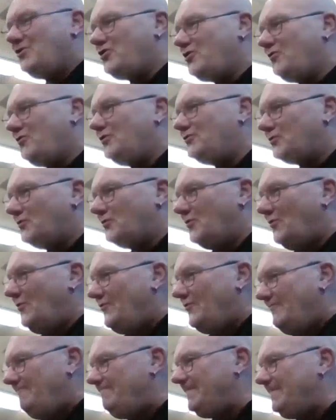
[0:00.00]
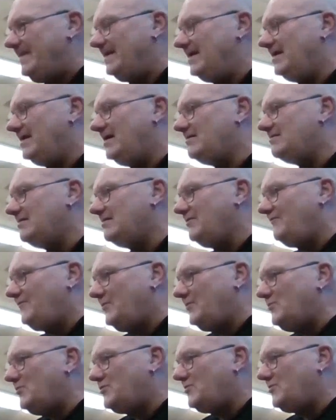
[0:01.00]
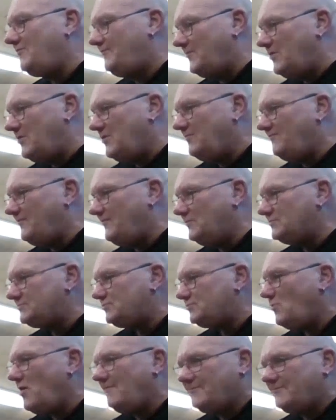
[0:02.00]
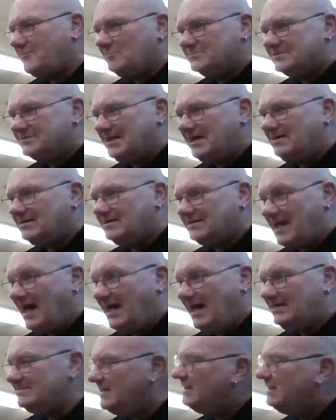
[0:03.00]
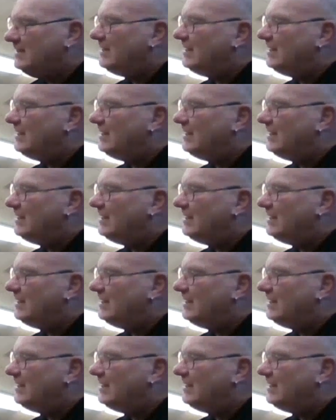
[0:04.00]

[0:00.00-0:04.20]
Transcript: Knock on the door. You know, Phil's wife comes out, Kat,